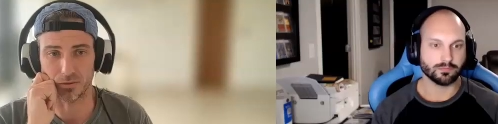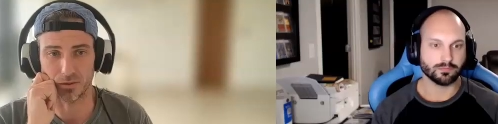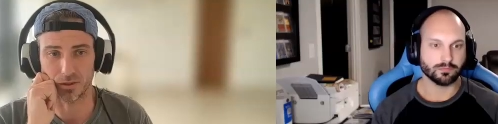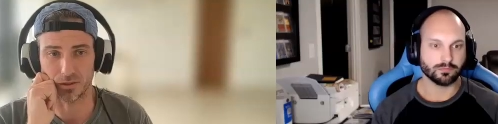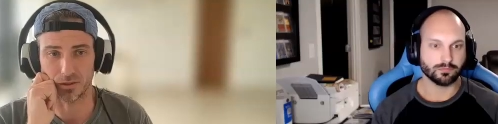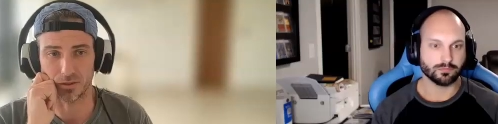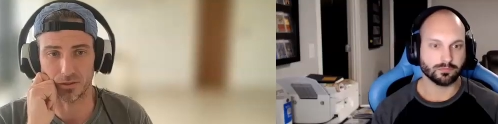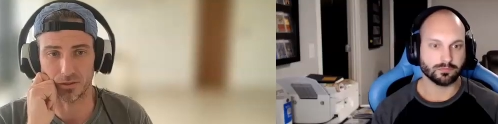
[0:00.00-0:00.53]
Speaker 1: you
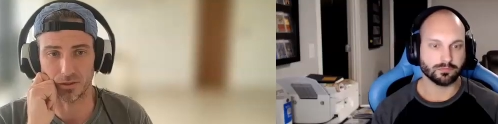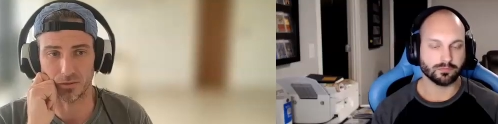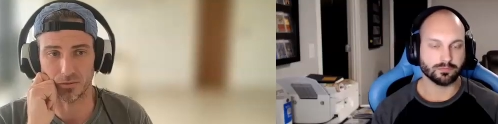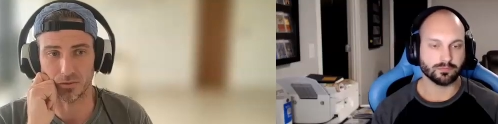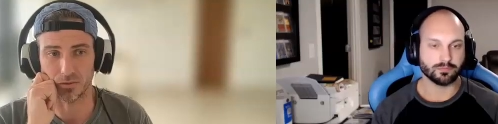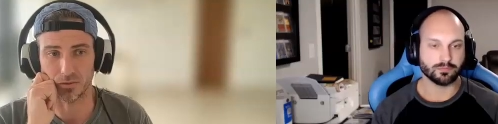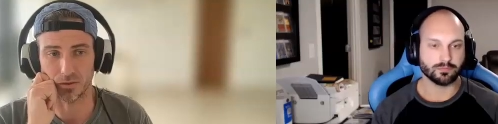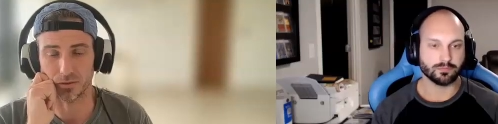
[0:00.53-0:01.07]
can you
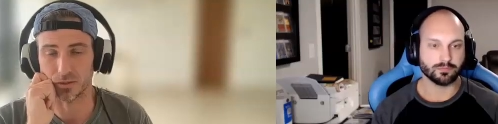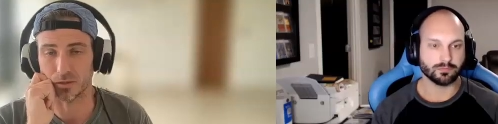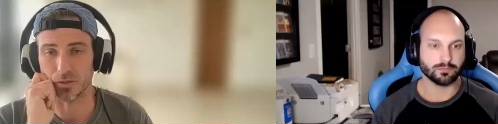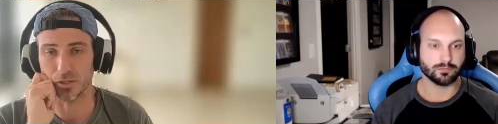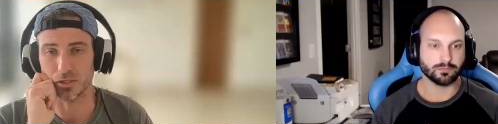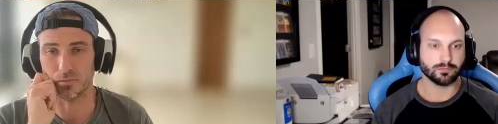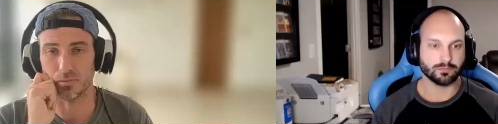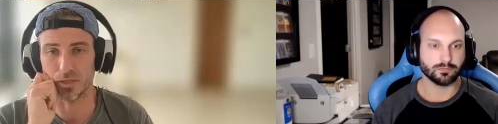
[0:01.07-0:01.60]
know earn
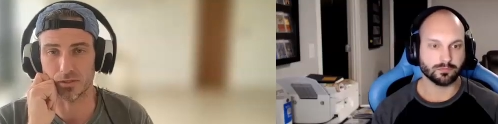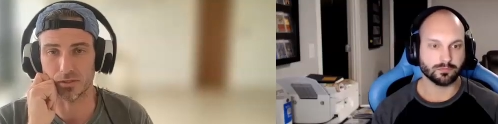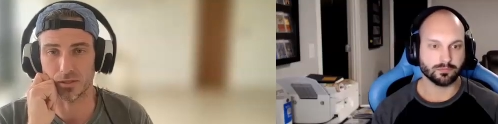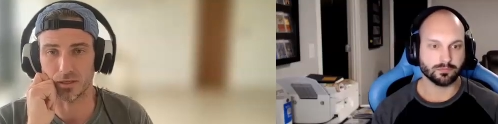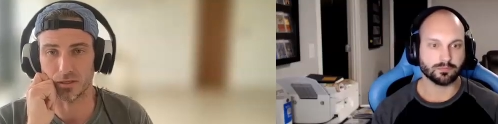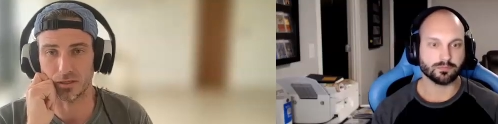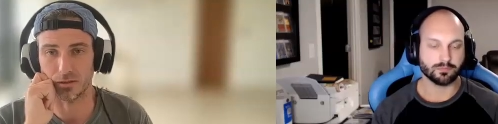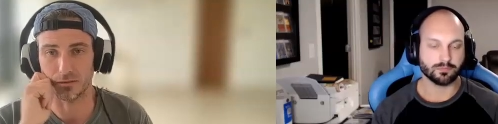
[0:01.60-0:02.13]
commission based
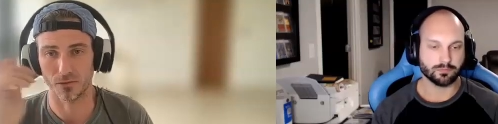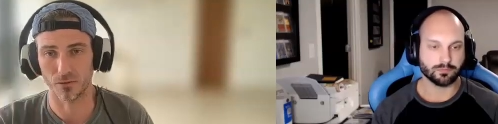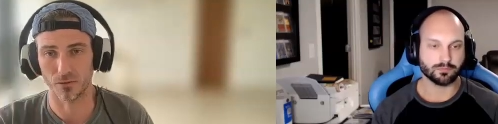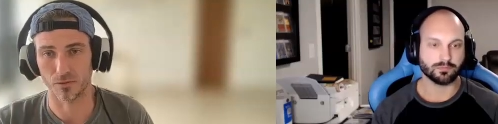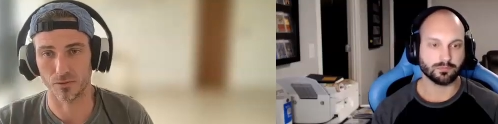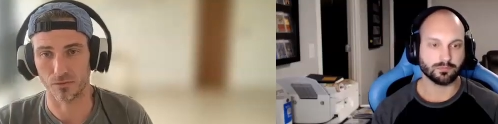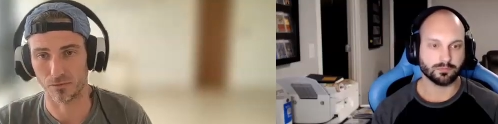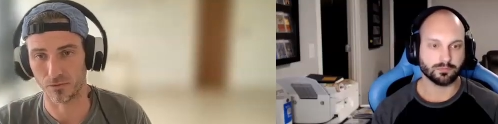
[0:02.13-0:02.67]
on if
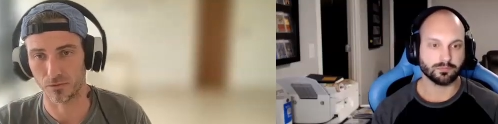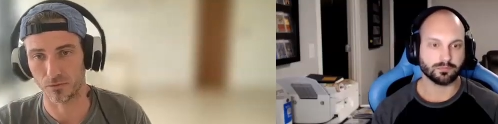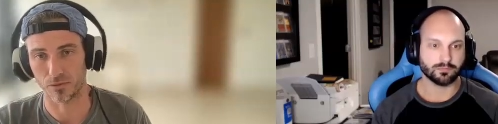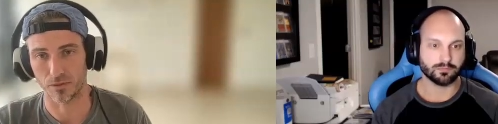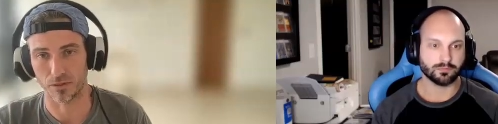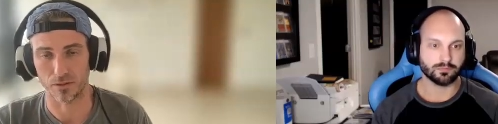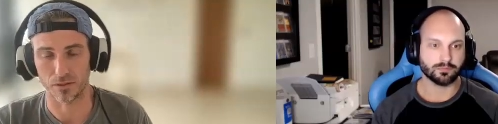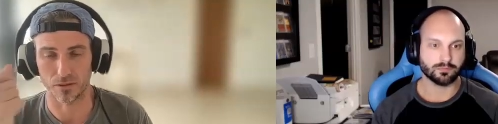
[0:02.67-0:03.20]
you if
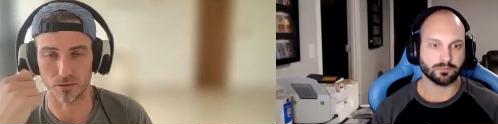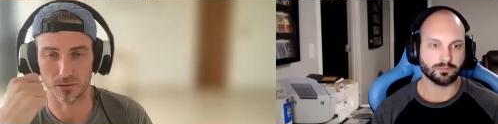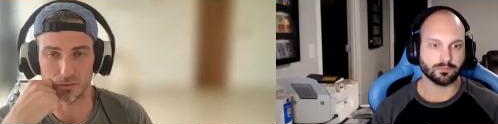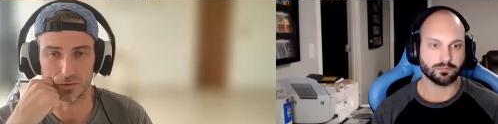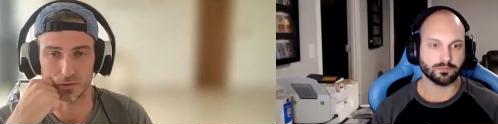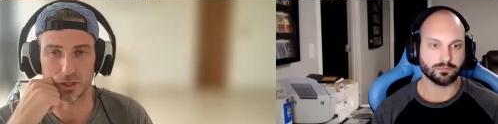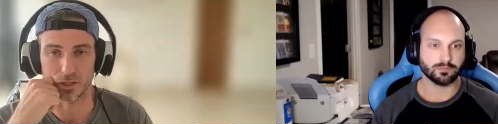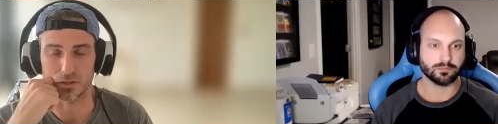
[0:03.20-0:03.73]
you you know
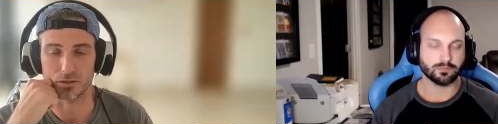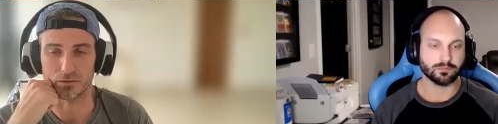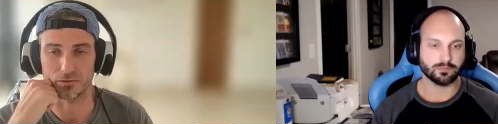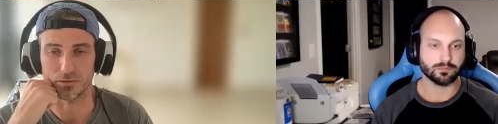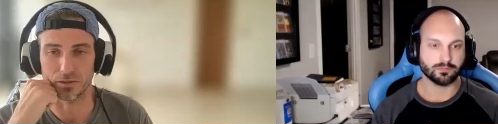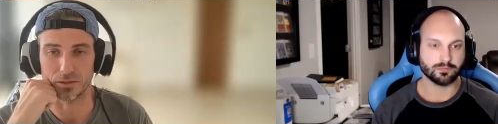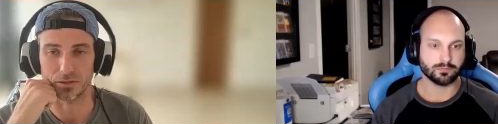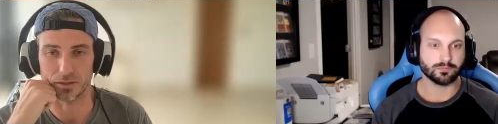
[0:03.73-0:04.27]
share your
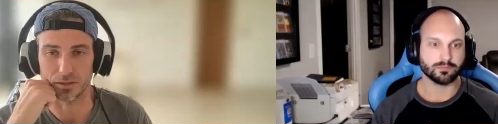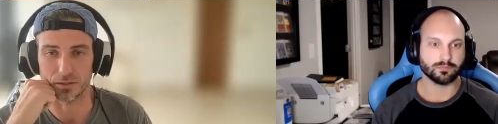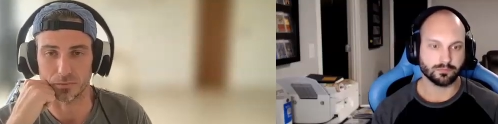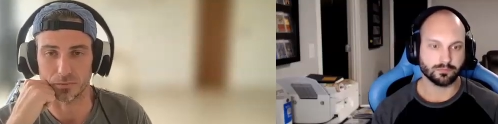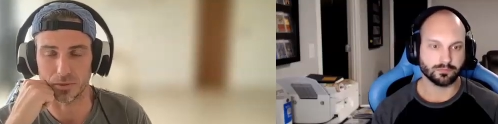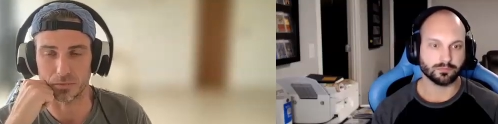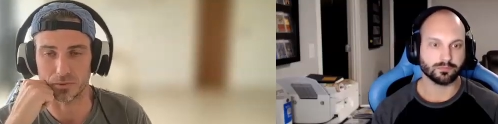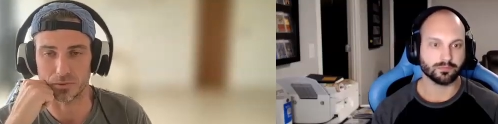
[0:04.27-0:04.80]
affiliate link
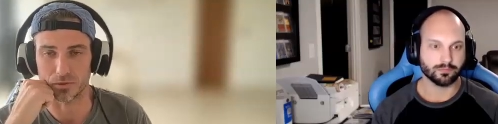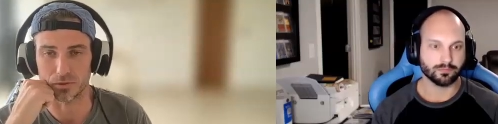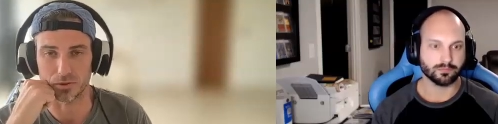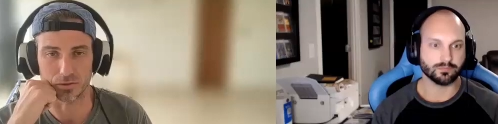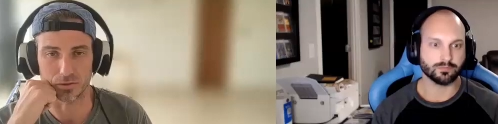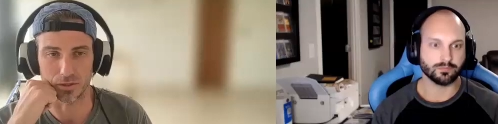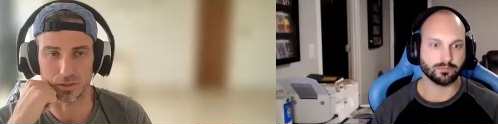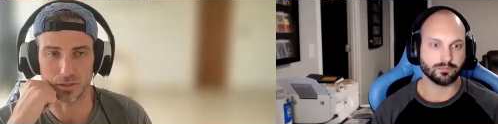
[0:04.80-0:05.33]
or people use
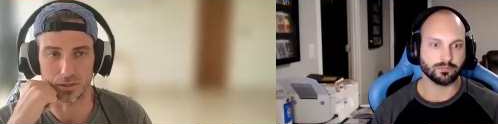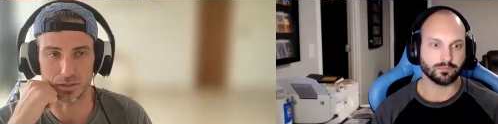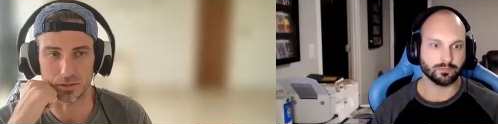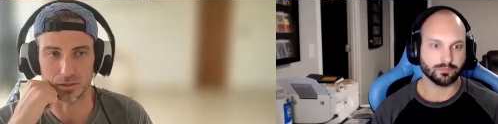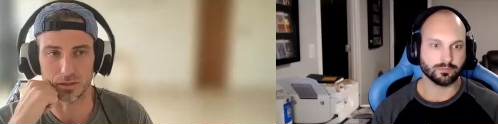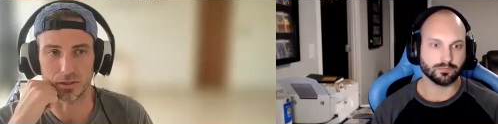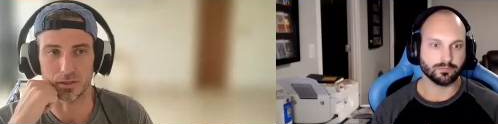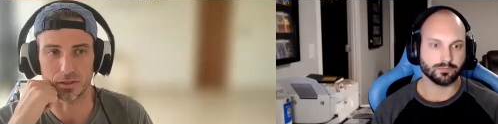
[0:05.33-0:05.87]
your link, and
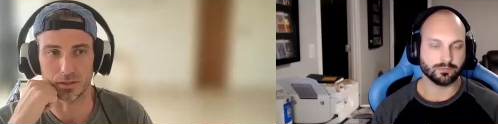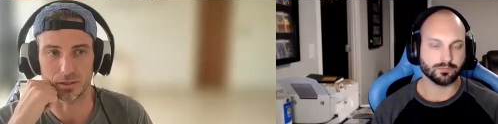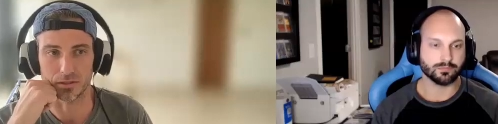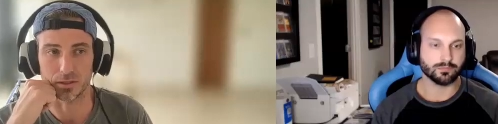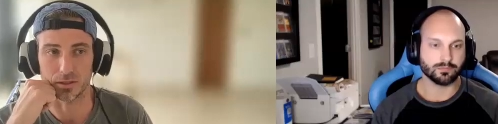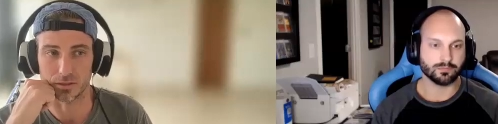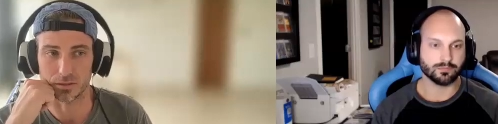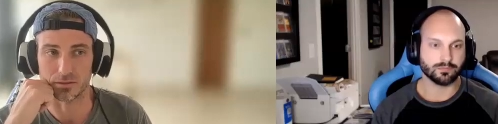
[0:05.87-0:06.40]

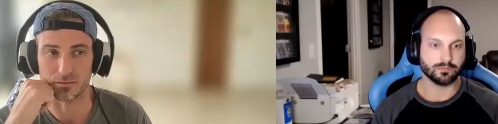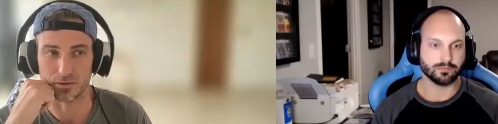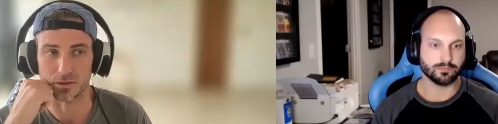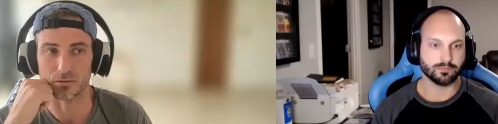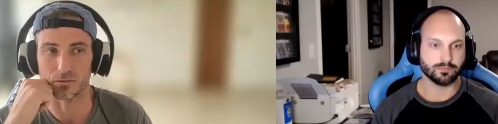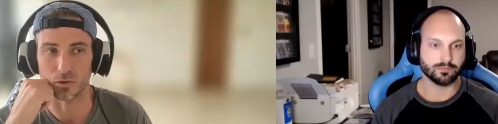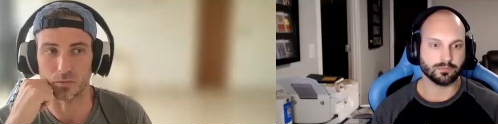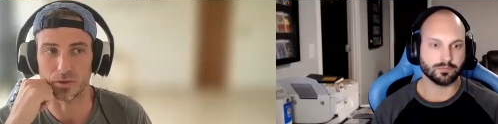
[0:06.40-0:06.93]
it's a it's a
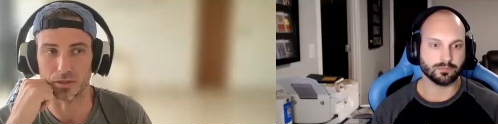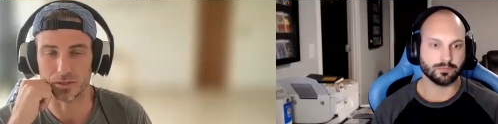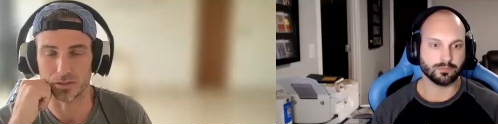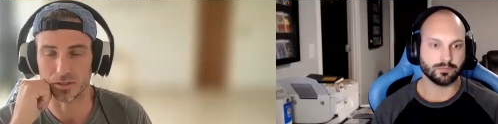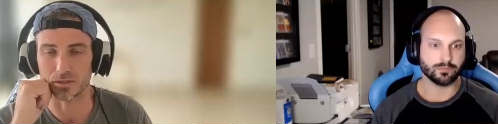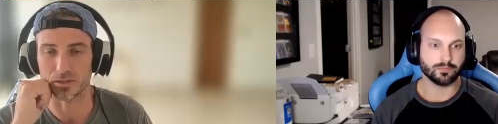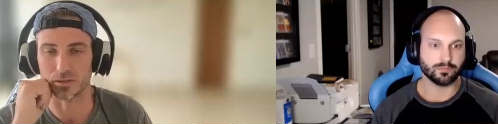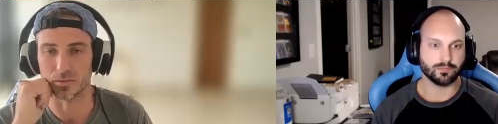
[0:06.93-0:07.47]
very robust
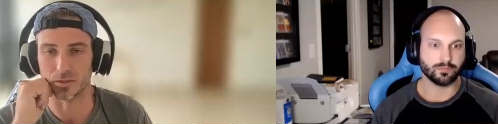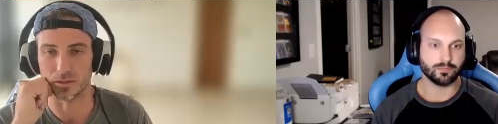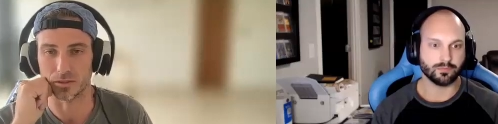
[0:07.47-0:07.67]
system.